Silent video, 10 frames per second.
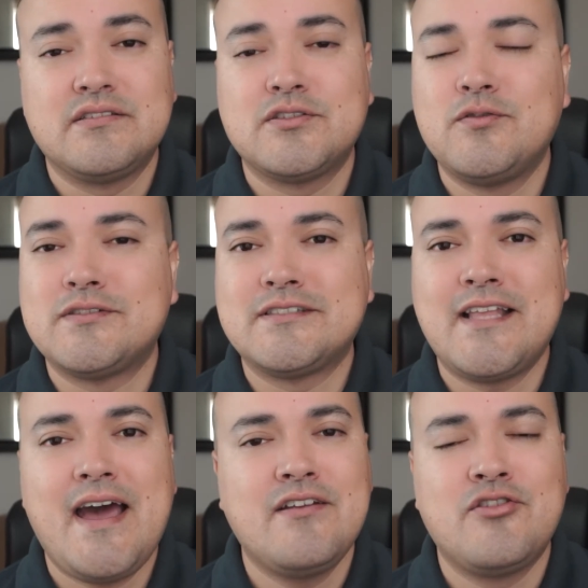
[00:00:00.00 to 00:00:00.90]
So it's
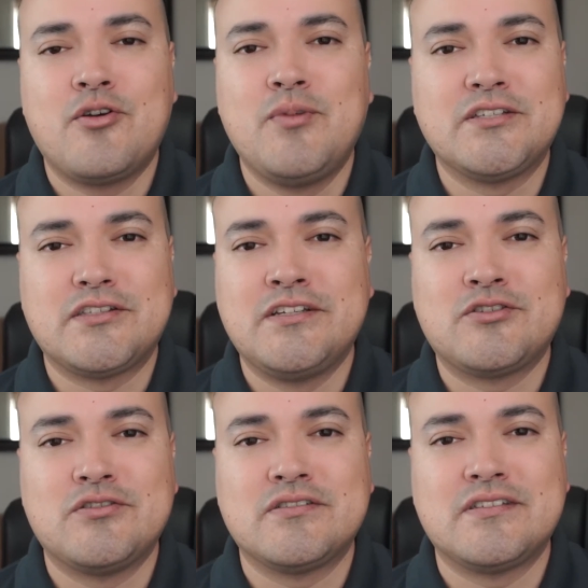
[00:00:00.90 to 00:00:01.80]
not in their best
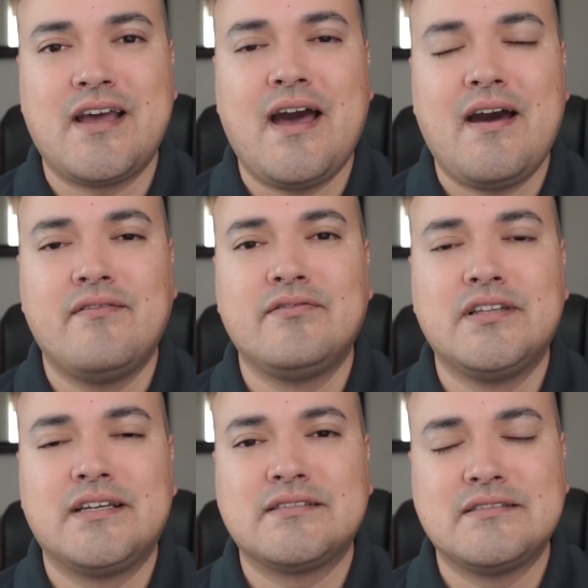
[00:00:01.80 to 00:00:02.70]
interest to have
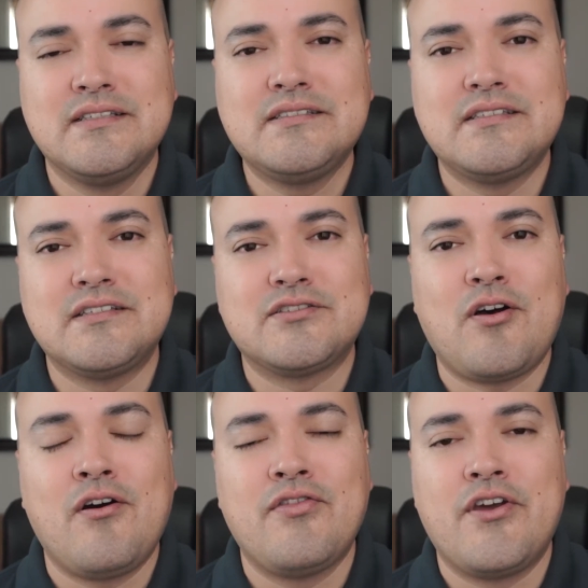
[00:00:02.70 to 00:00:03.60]
less listings
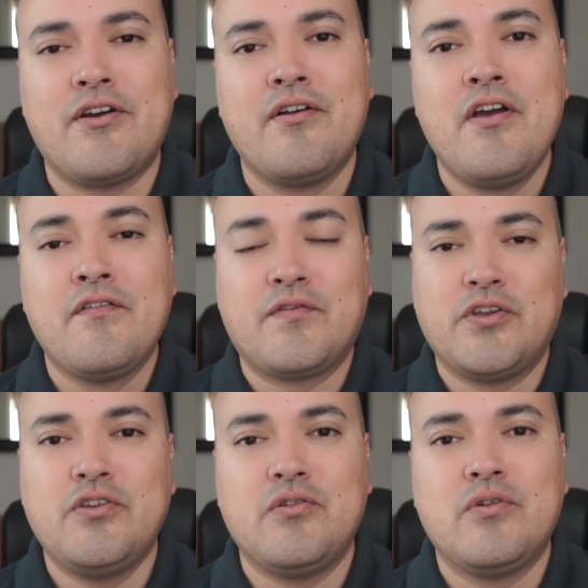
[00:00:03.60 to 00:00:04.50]
on there for
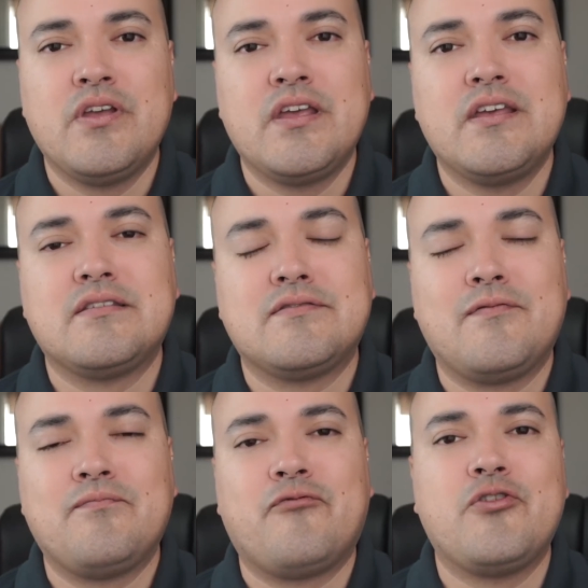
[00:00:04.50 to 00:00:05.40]
you. It's
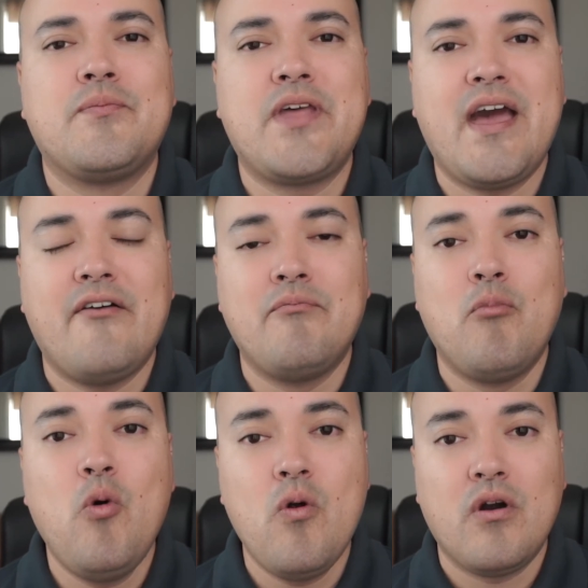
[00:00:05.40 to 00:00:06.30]
for them to have
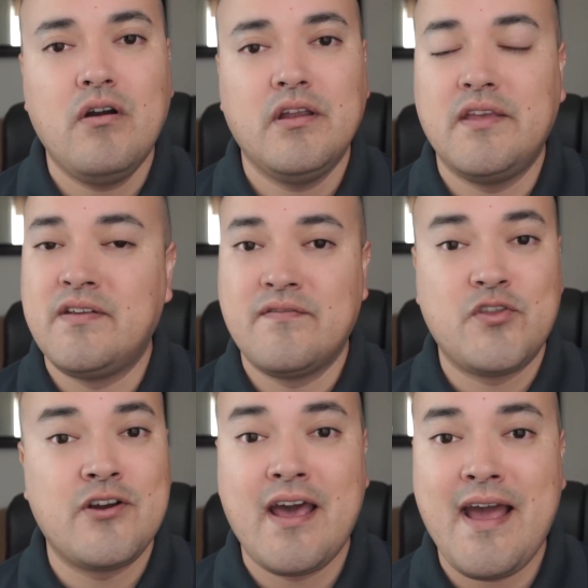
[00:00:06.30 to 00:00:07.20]
more, even if
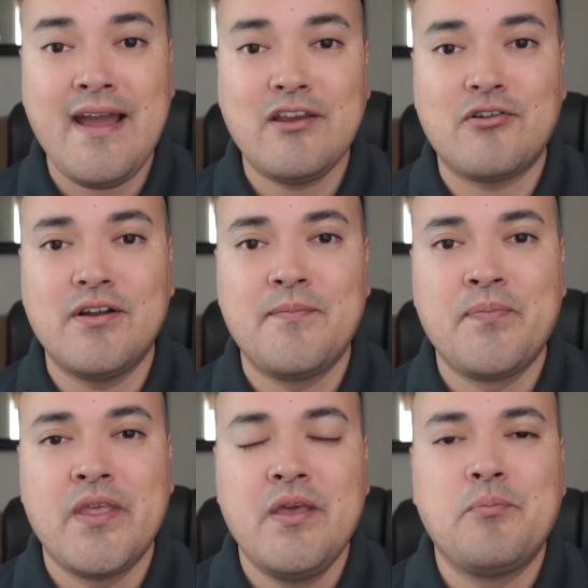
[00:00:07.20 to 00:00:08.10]
they're not accurate,
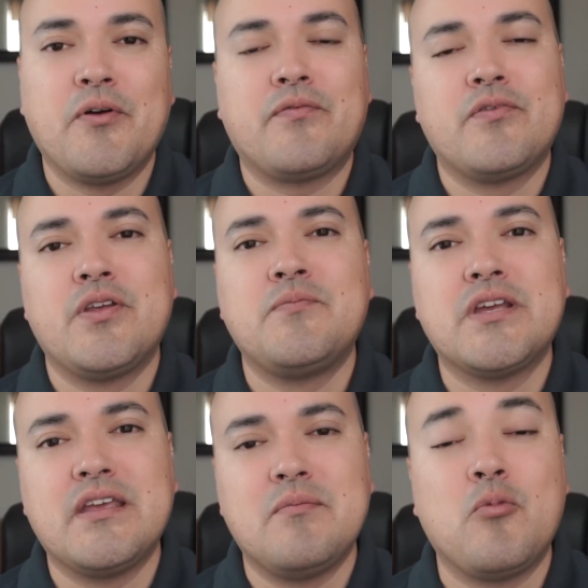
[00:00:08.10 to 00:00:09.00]
but for them to
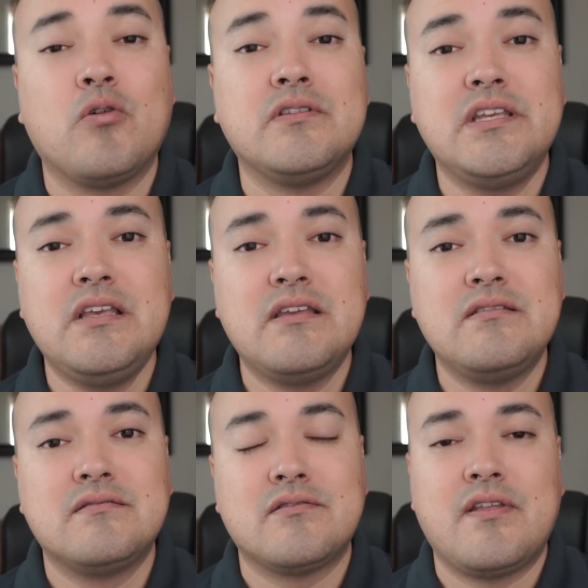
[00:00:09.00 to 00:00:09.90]
get more
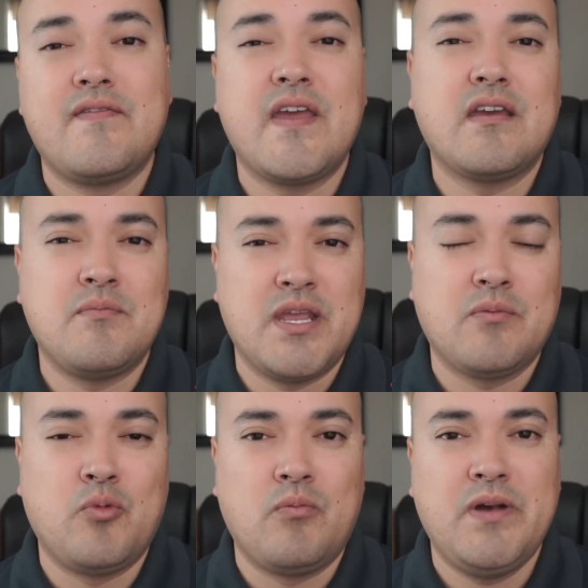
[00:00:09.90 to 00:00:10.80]
leads so that they can
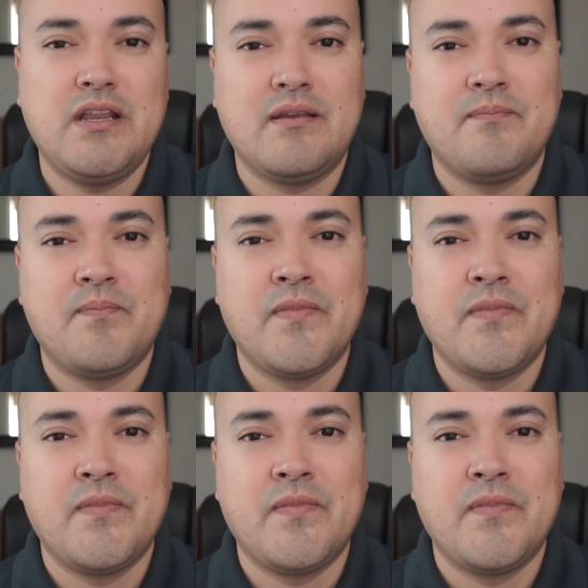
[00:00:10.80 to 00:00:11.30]
make more money.